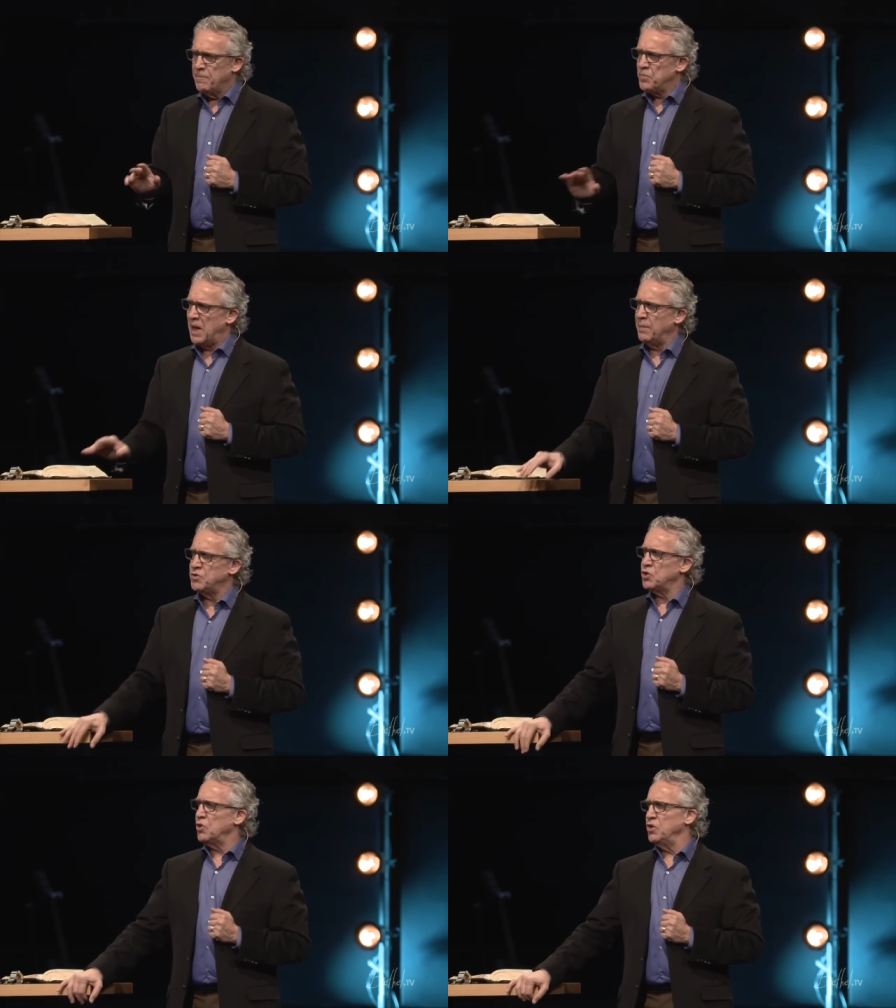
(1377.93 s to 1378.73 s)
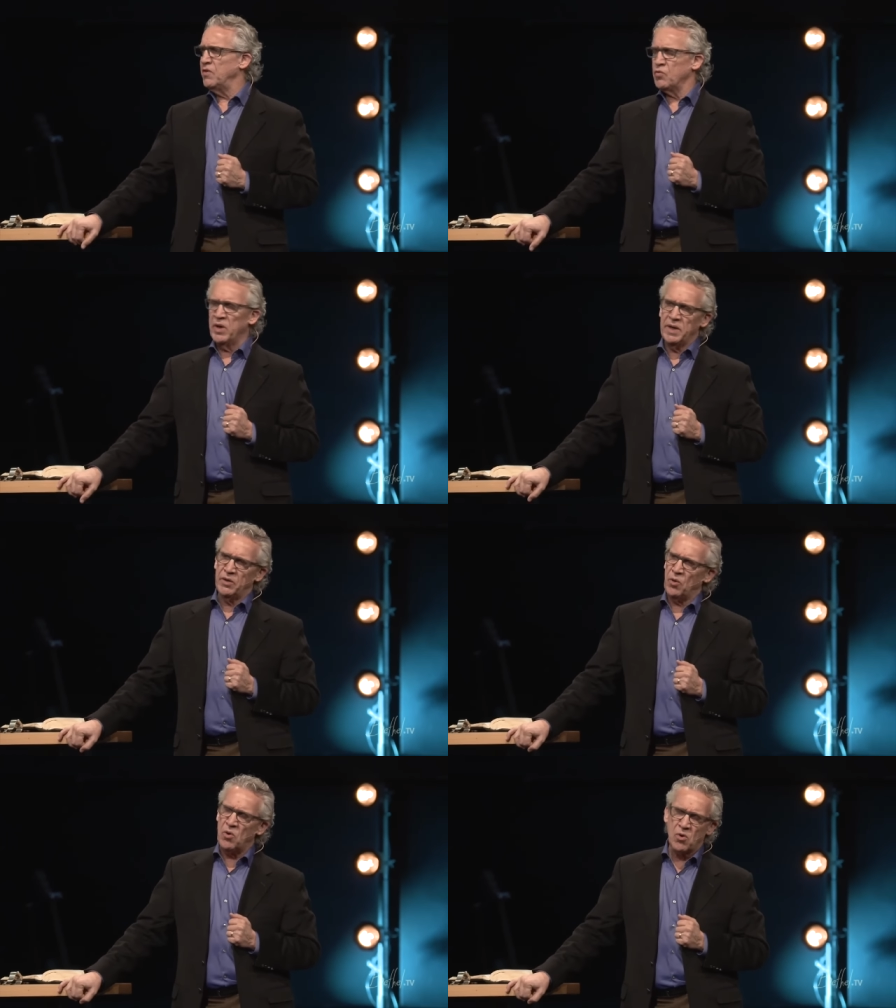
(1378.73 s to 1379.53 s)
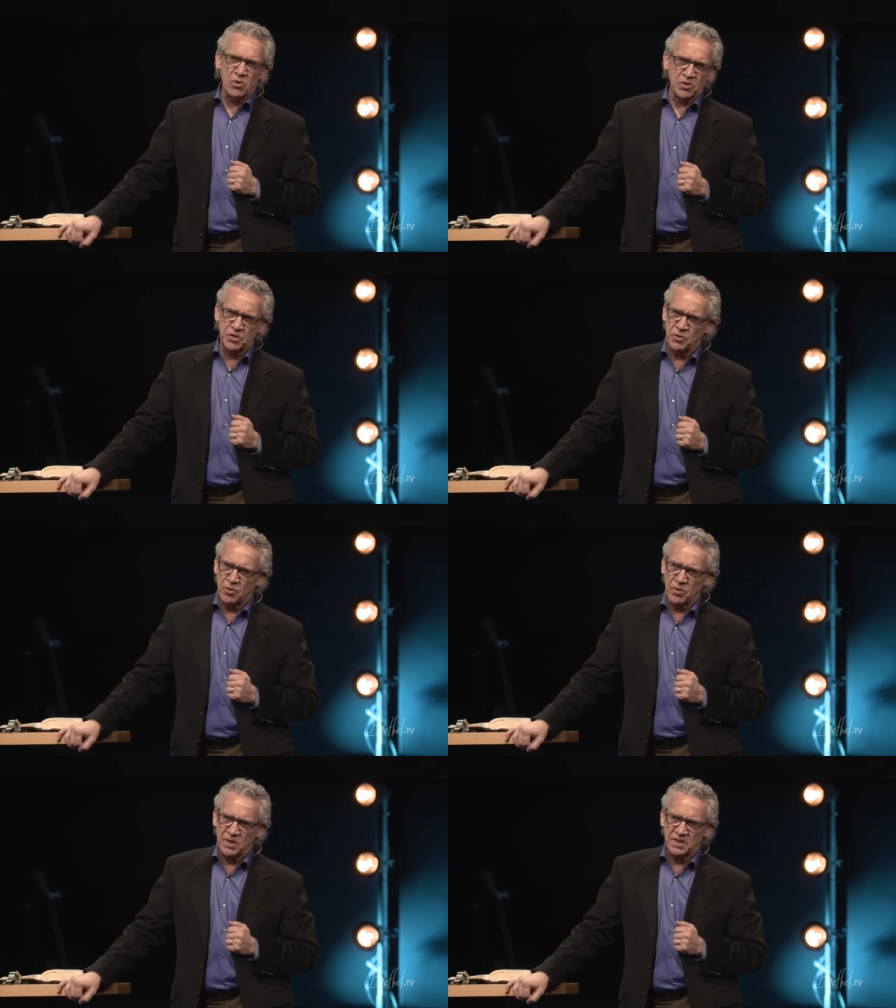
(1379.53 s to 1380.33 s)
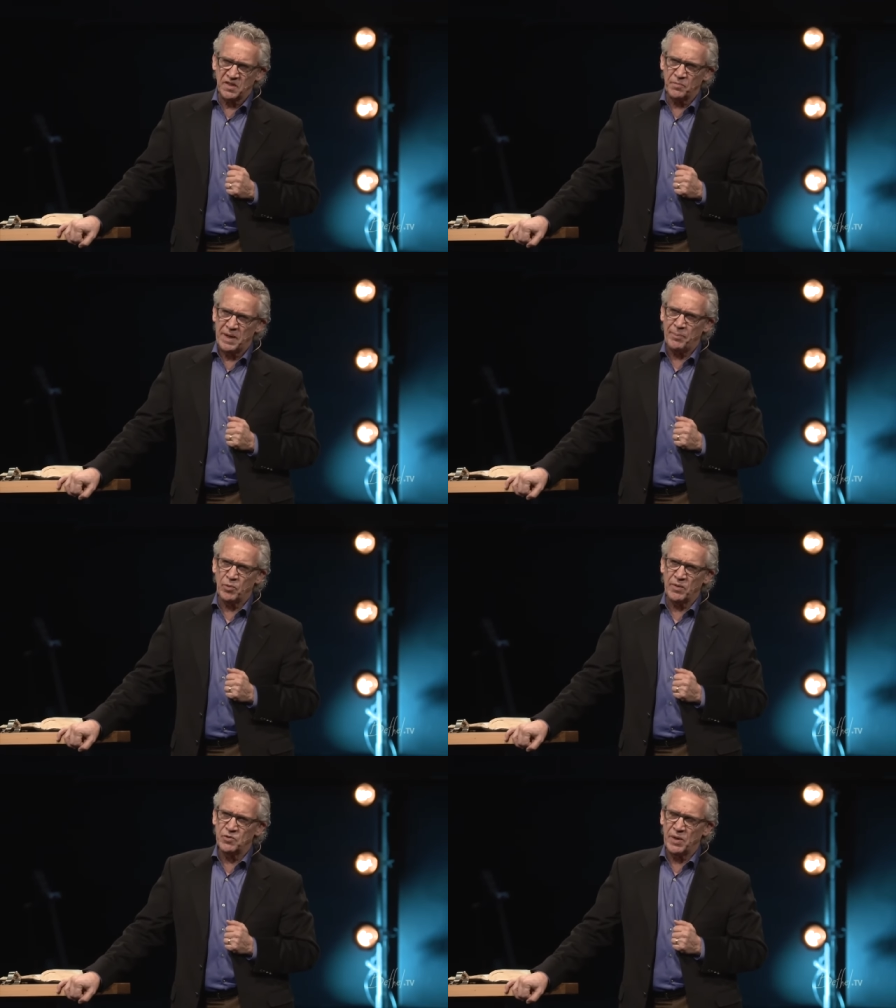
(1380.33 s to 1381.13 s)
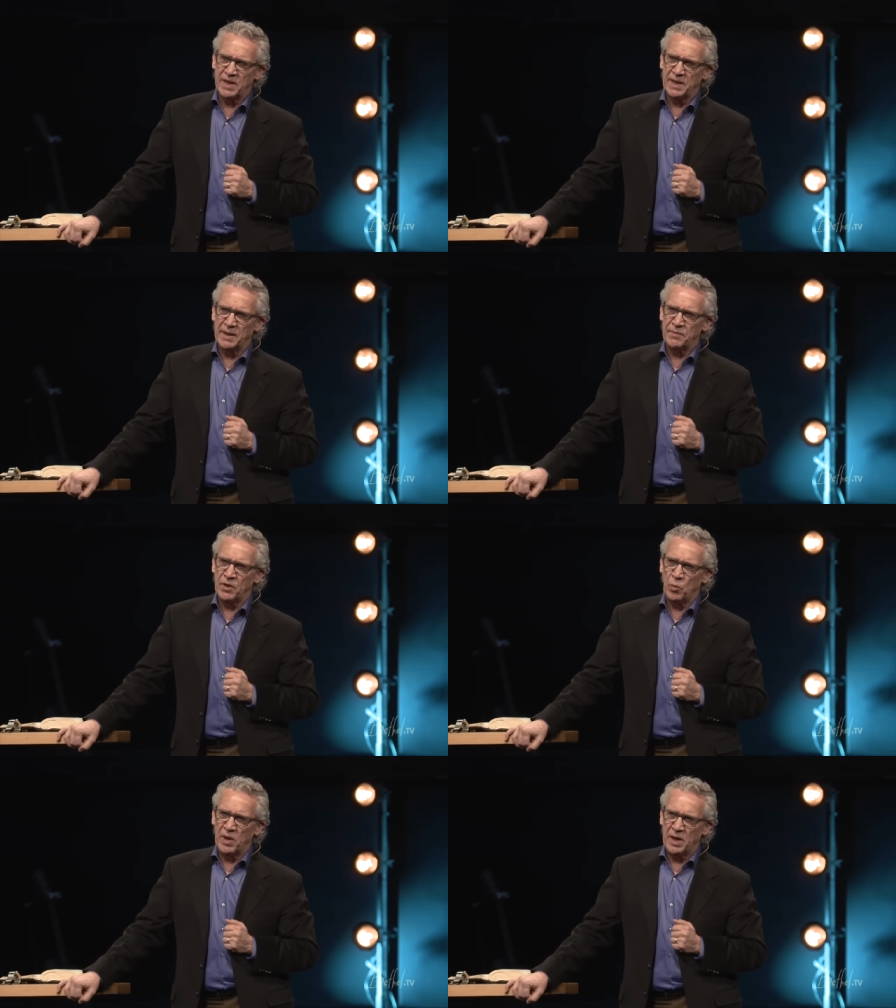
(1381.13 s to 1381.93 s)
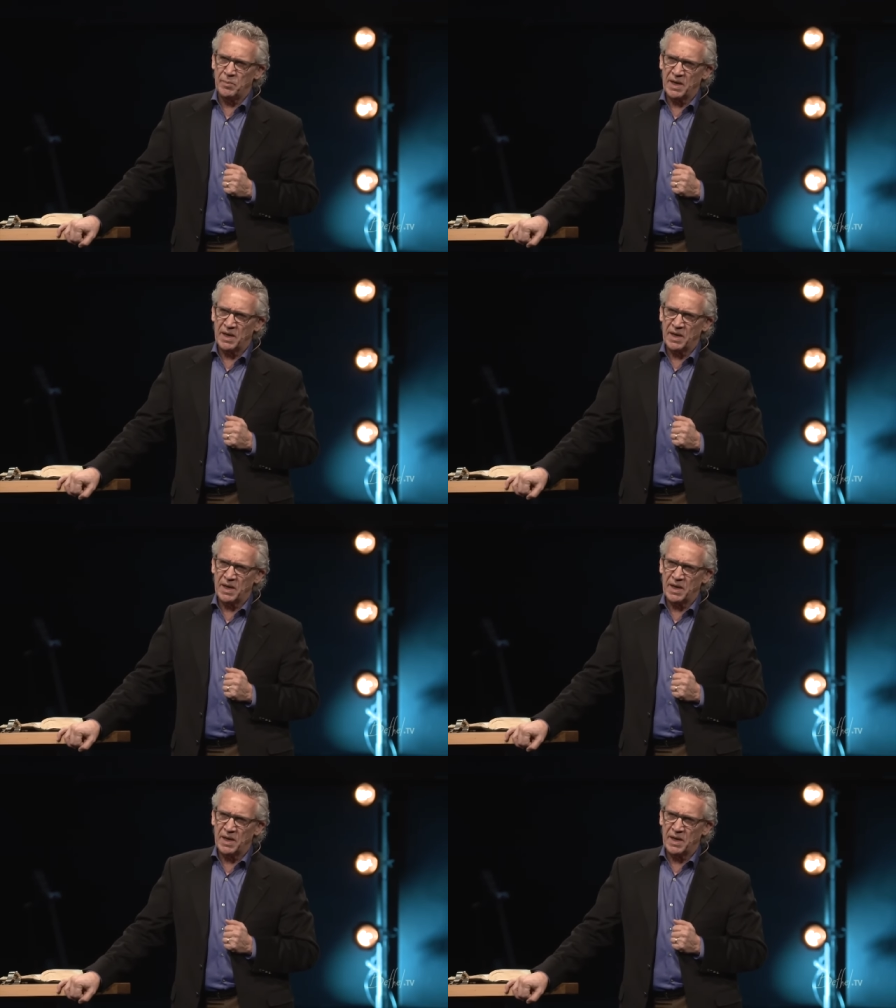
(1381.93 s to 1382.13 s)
Now, I'm sure you've run into horror stories of people who have tried to get their way by